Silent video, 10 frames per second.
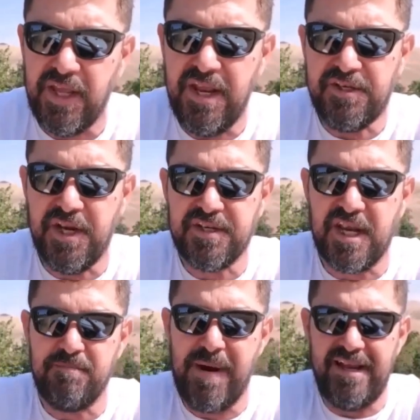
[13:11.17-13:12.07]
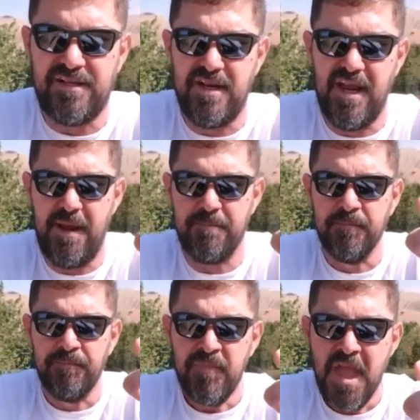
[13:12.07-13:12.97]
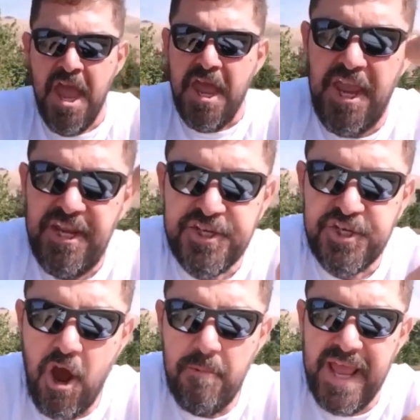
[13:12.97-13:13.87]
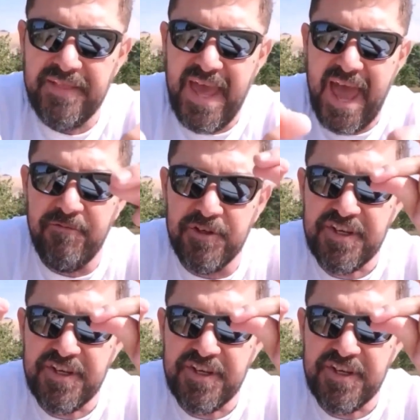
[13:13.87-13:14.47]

in Jesus' mighty name. Insomnia devils,